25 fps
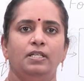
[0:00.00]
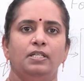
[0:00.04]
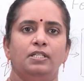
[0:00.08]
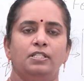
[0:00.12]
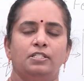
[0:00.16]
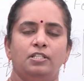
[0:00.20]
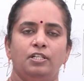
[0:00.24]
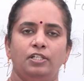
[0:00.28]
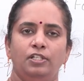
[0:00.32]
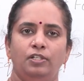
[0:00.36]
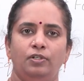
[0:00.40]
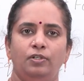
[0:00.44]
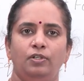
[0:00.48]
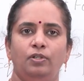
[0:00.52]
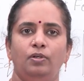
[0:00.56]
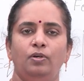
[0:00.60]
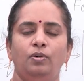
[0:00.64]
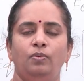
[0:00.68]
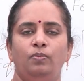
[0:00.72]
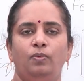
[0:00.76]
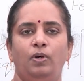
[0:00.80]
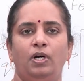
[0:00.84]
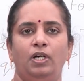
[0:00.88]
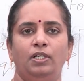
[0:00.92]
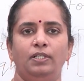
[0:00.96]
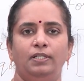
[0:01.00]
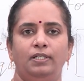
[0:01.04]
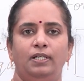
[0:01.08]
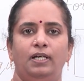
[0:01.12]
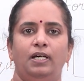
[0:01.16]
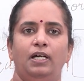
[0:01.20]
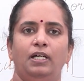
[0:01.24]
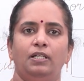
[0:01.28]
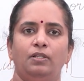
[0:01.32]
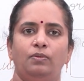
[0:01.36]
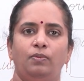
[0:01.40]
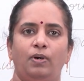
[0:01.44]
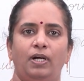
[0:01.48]
So, you know what
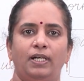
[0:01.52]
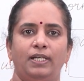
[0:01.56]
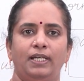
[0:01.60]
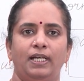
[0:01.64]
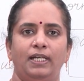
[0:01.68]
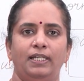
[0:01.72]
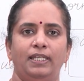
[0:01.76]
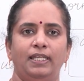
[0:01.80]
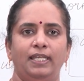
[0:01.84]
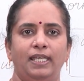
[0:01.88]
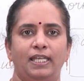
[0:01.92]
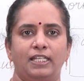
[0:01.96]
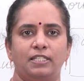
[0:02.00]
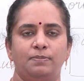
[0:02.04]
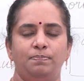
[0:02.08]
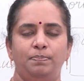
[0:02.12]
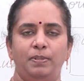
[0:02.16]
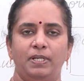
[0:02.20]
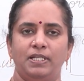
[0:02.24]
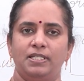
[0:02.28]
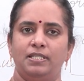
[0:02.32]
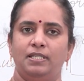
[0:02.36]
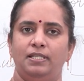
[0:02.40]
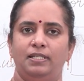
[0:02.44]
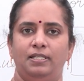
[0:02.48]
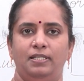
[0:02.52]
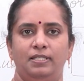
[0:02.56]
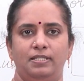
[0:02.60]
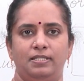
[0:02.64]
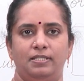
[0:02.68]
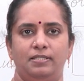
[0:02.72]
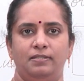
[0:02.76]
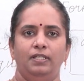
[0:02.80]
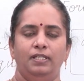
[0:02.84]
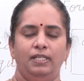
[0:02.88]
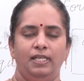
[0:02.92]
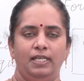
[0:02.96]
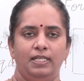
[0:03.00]
a quadratic expression
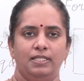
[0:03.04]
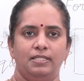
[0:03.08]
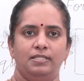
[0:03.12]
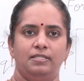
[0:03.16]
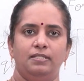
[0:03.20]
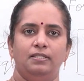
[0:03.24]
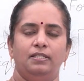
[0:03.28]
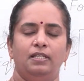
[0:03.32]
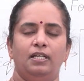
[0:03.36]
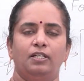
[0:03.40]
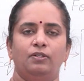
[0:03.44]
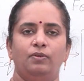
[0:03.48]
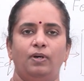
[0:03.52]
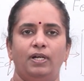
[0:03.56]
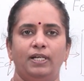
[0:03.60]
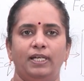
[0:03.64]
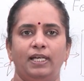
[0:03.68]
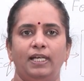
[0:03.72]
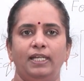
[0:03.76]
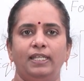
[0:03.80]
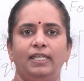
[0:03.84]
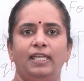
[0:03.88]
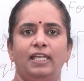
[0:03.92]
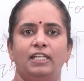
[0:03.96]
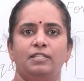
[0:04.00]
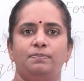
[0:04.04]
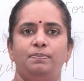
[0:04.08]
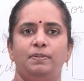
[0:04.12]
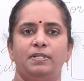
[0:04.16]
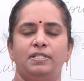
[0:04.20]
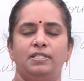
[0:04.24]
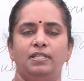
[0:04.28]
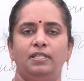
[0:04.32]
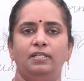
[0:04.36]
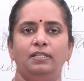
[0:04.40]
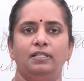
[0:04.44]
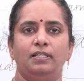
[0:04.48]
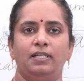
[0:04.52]
is. Yes, a quadratic
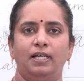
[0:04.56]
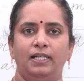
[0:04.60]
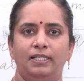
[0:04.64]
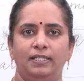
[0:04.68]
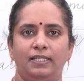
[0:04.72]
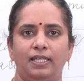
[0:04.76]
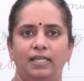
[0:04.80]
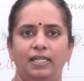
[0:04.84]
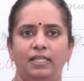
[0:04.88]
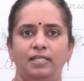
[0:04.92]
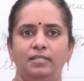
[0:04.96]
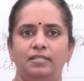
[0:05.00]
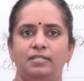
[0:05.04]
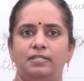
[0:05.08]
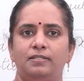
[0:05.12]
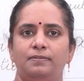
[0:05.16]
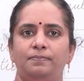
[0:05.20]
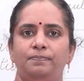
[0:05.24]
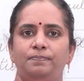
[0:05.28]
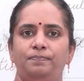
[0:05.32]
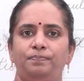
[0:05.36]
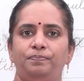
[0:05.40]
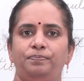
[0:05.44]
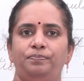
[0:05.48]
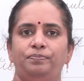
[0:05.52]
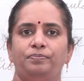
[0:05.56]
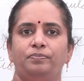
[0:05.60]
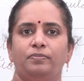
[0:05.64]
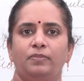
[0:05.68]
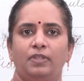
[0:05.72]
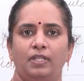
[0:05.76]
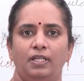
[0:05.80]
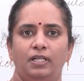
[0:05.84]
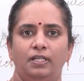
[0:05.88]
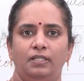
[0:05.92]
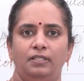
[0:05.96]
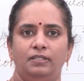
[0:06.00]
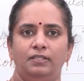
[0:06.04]
expression contains
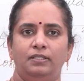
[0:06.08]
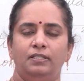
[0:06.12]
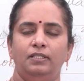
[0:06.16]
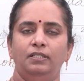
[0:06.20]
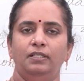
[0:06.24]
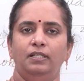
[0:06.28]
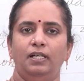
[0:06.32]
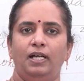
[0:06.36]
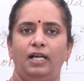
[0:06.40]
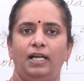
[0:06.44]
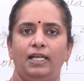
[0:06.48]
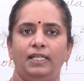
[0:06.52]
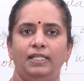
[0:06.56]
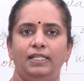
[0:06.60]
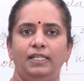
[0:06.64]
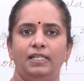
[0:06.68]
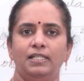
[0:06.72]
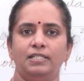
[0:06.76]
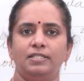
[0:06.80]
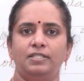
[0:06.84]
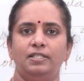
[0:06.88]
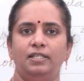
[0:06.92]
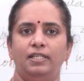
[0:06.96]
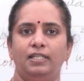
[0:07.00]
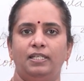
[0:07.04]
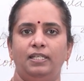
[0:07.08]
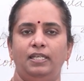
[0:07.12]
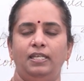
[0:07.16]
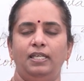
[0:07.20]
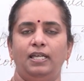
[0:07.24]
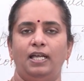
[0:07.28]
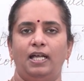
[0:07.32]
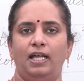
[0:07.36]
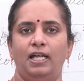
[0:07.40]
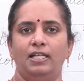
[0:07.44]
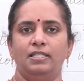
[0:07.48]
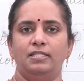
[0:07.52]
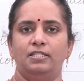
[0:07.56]
the highest degree
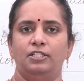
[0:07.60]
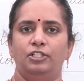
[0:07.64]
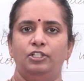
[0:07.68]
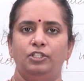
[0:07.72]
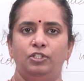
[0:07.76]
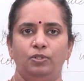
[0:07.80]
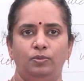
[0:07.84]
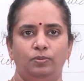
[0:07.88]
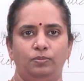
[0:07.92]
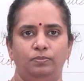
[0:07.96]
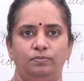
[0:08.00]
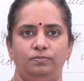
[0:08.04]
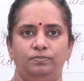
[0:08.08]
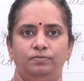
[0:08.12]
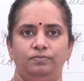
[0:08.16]
as 2.